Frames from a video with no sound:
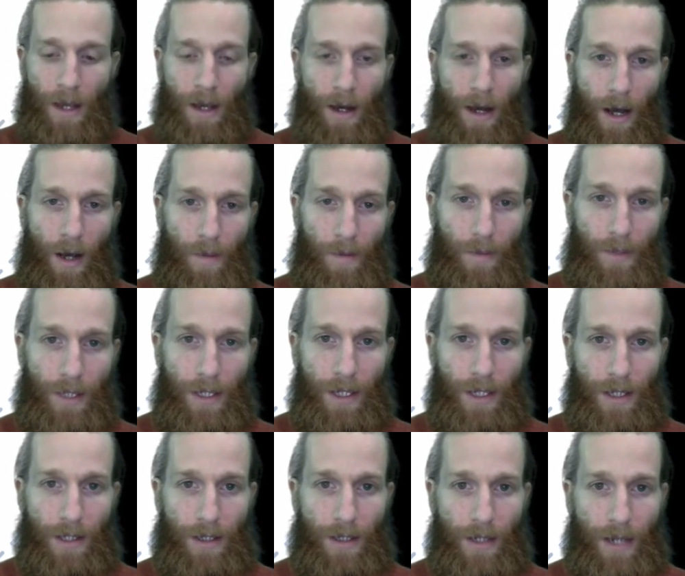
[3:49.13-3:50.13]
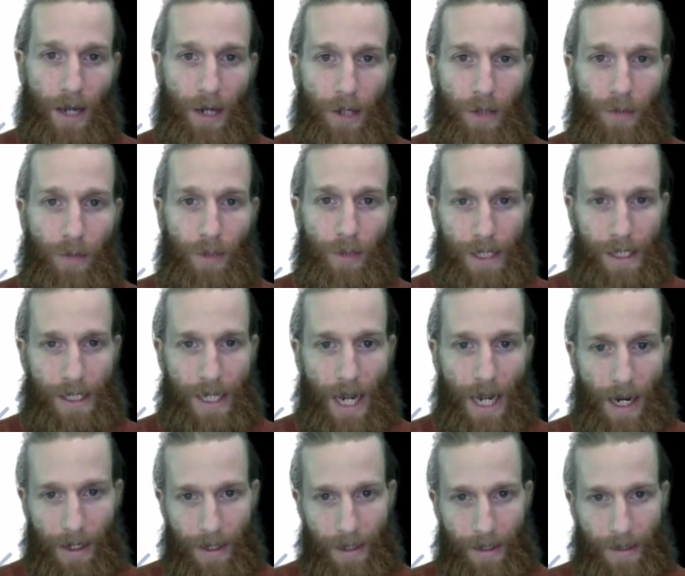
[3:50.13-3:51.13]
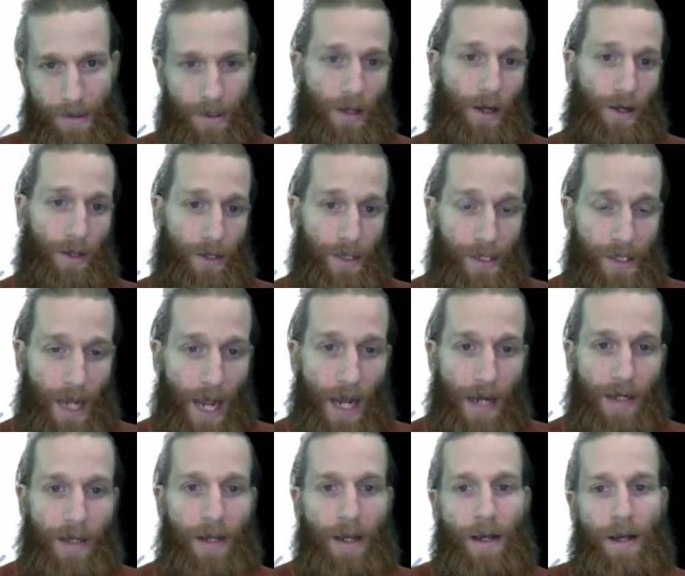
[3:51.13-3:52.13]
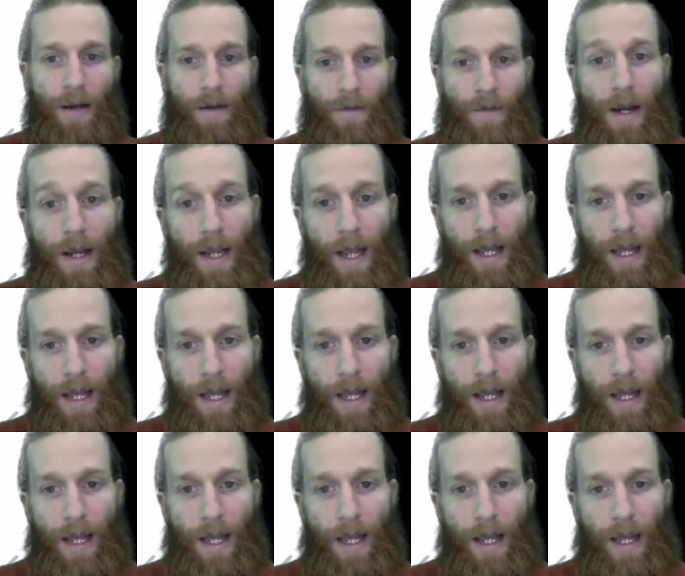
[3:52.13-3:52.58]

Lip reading: The counterpoint to stack is unstack, right?